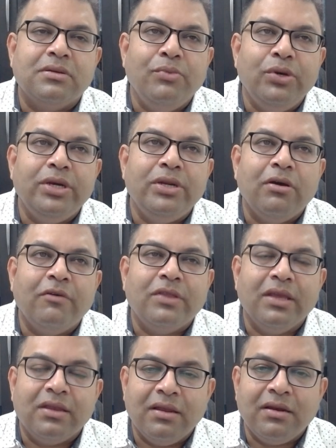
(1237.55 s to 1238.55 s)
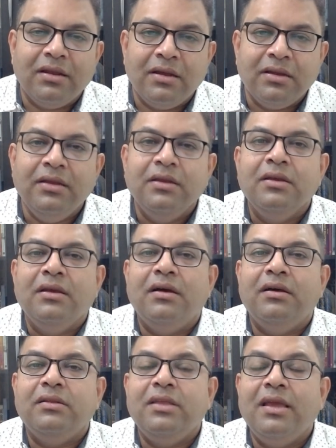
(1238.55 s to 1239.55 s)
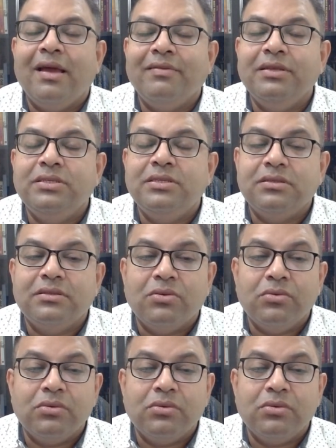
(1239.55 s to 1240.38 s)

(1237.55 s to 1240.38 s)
community of Thich Nhat Hanh, they have this,